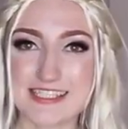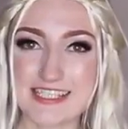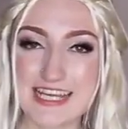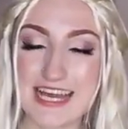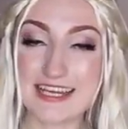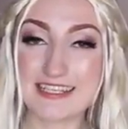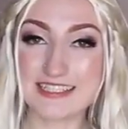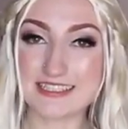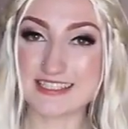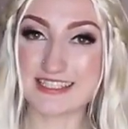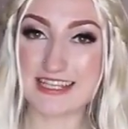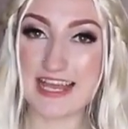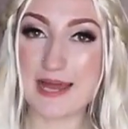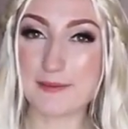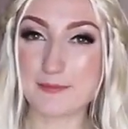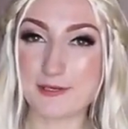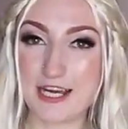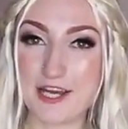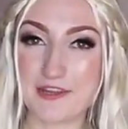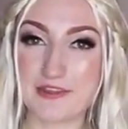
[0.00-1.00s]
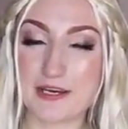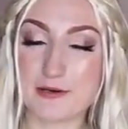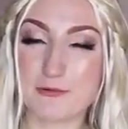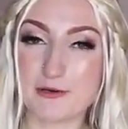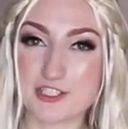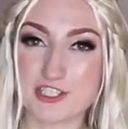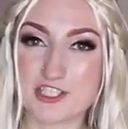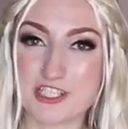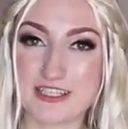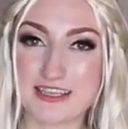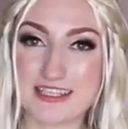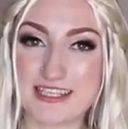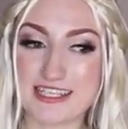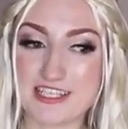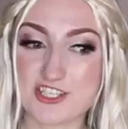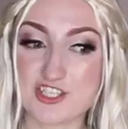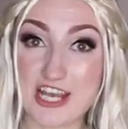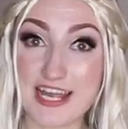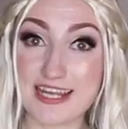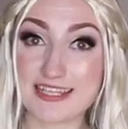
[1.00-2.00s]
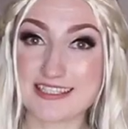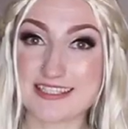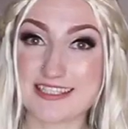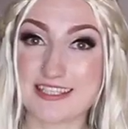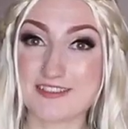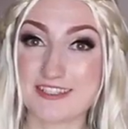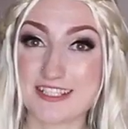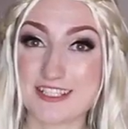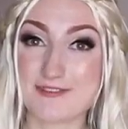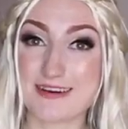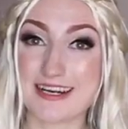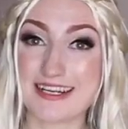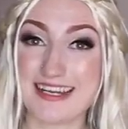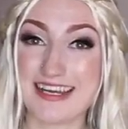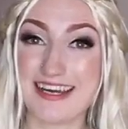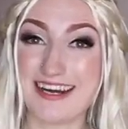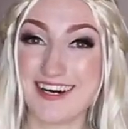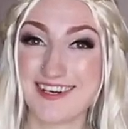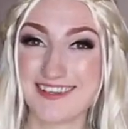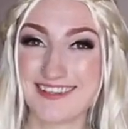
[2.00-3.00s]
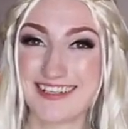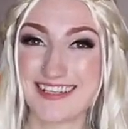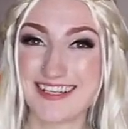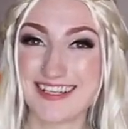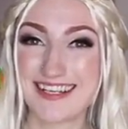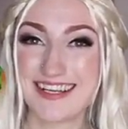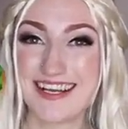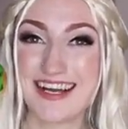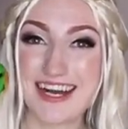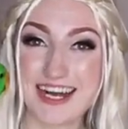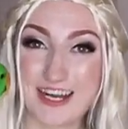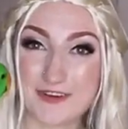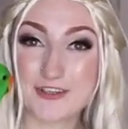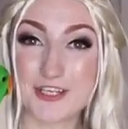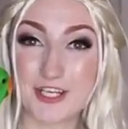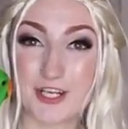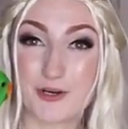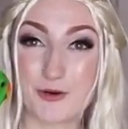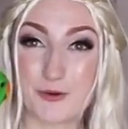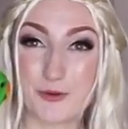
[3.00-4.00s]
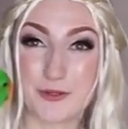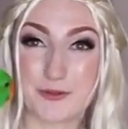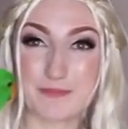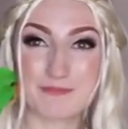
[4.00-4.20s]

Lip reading: Dan and Sam are out there watching the Shane series right now. I'm gonna call